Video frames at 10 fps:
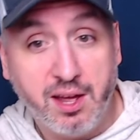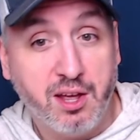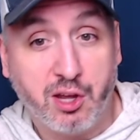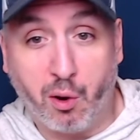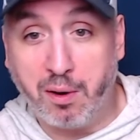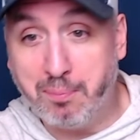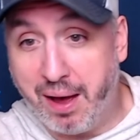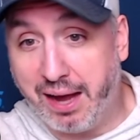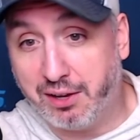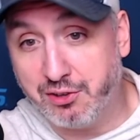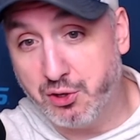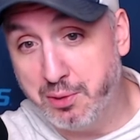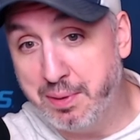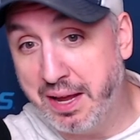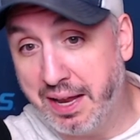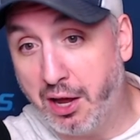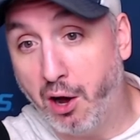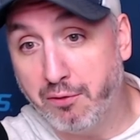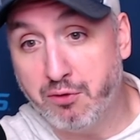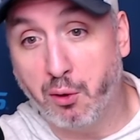going back to the beginning
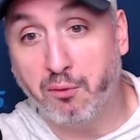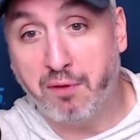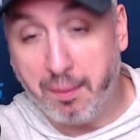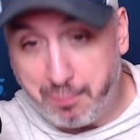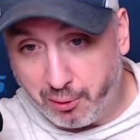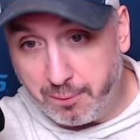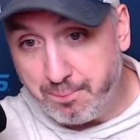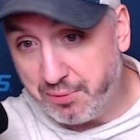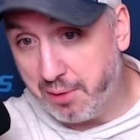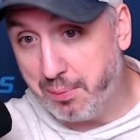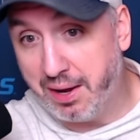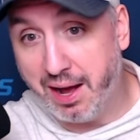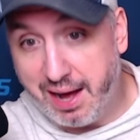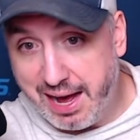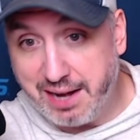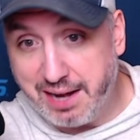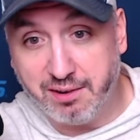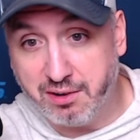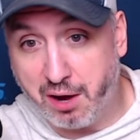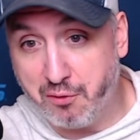of November. They've been hot,
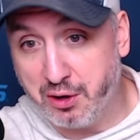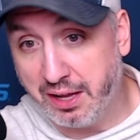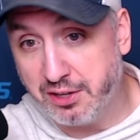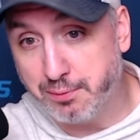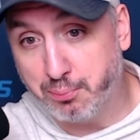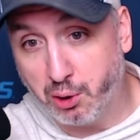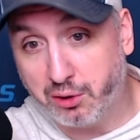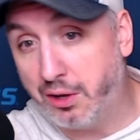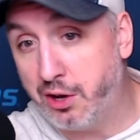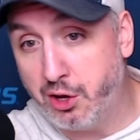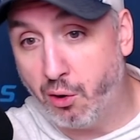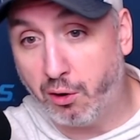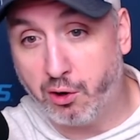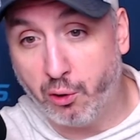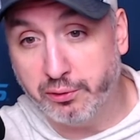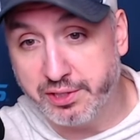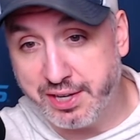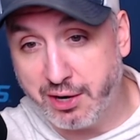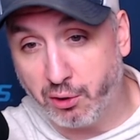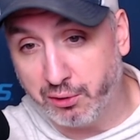covered against Brooklyn, New York, Golden
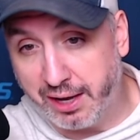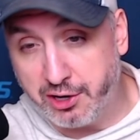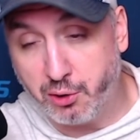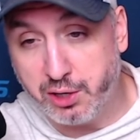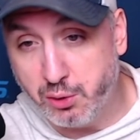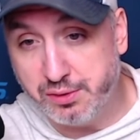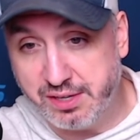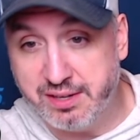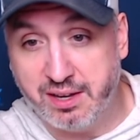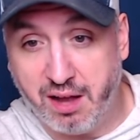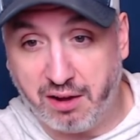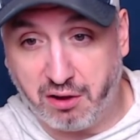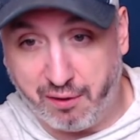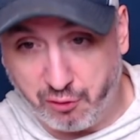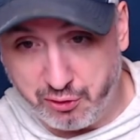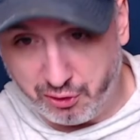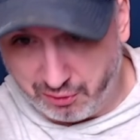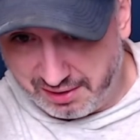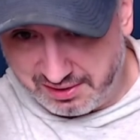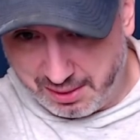State, Orlando. Houston did not cover in their
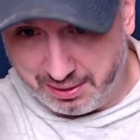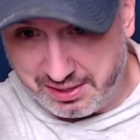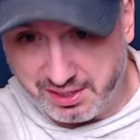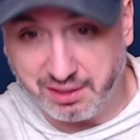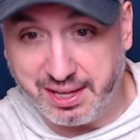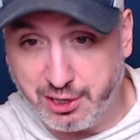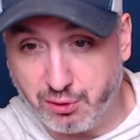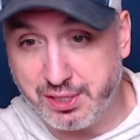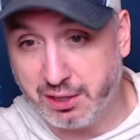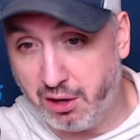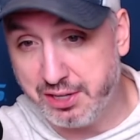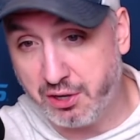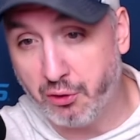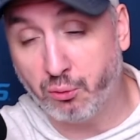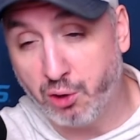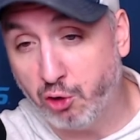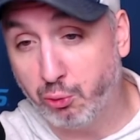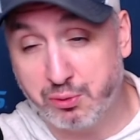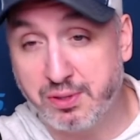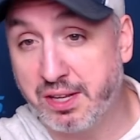last game against the Lakers. They lost on the road,
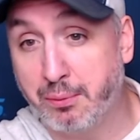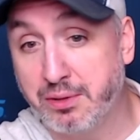which was somewhat